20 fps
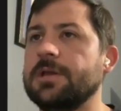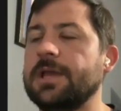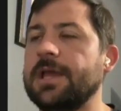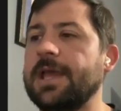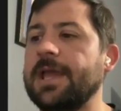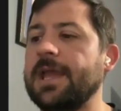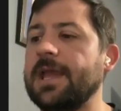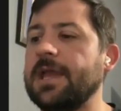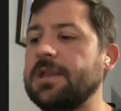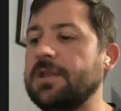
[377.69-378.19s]

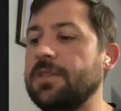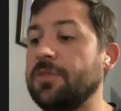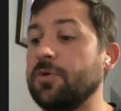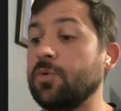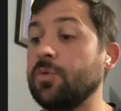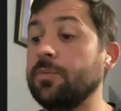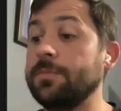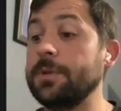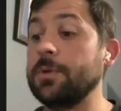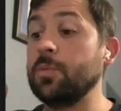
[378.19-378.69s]
and there
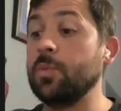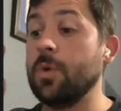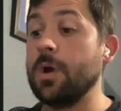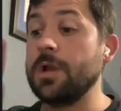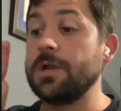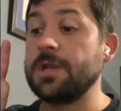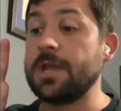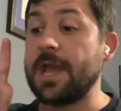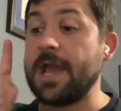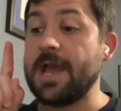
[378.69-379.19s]
will be
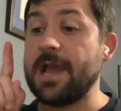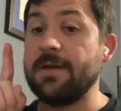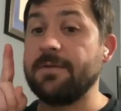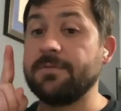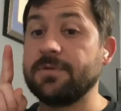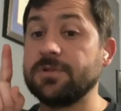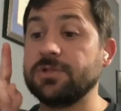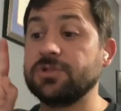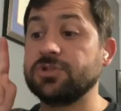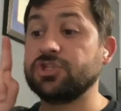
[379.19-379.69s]
one
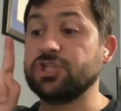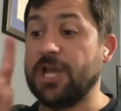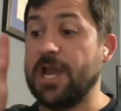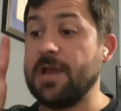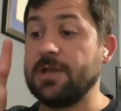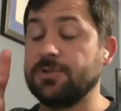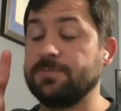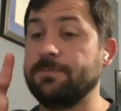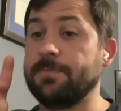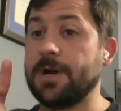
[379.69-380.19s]

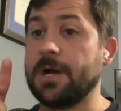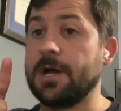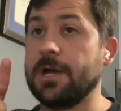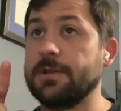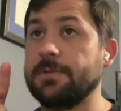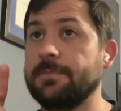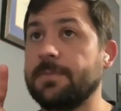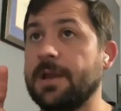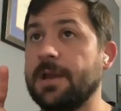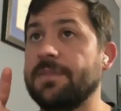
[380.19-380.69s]
chat bot,
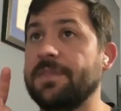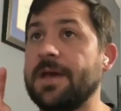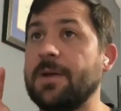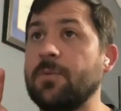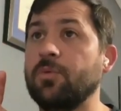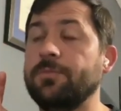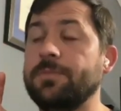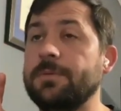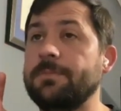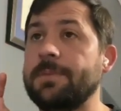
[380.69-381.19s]
and that
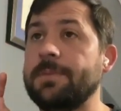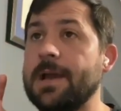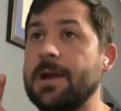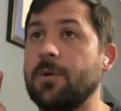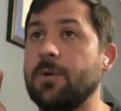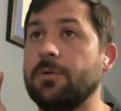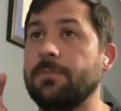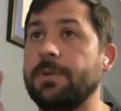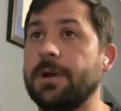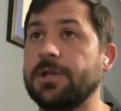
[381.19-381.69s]
will be
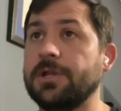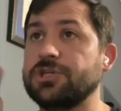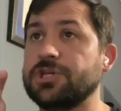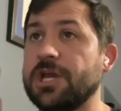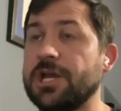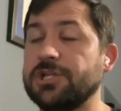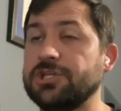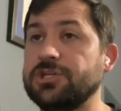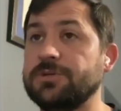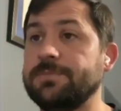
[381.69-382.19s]
powered by
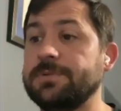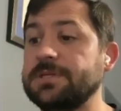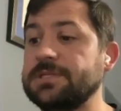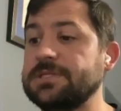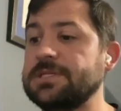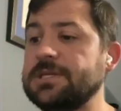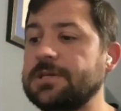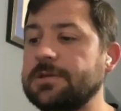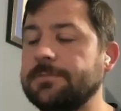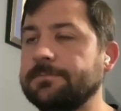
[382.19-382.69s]
Chat
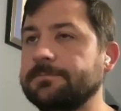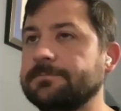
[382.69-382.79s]
GPT.